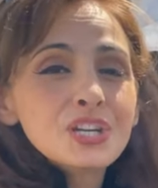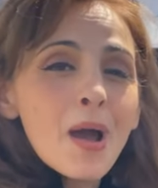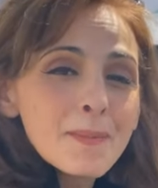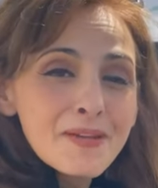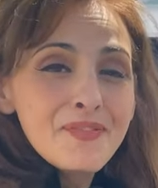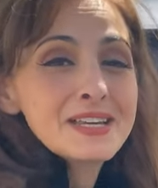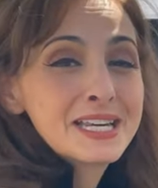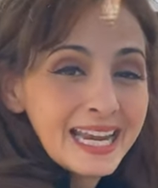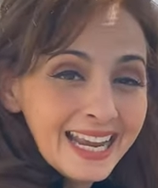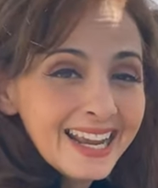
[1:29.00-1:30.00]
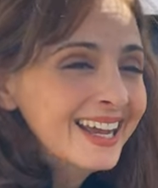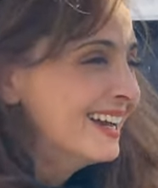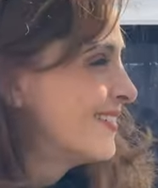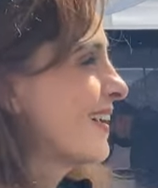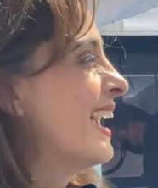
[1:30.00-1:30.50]
not be fishy,
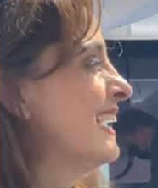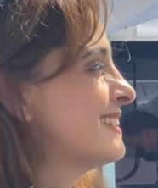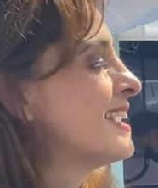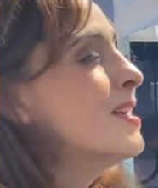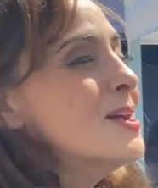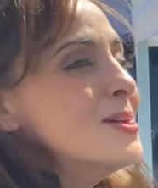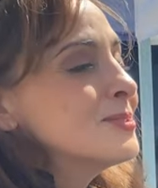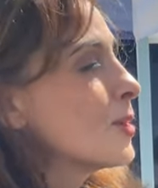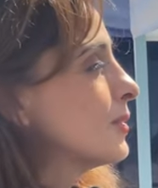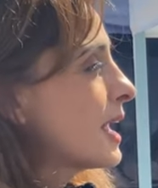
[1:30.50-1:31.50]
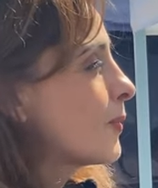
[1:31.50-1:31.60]
right? So like,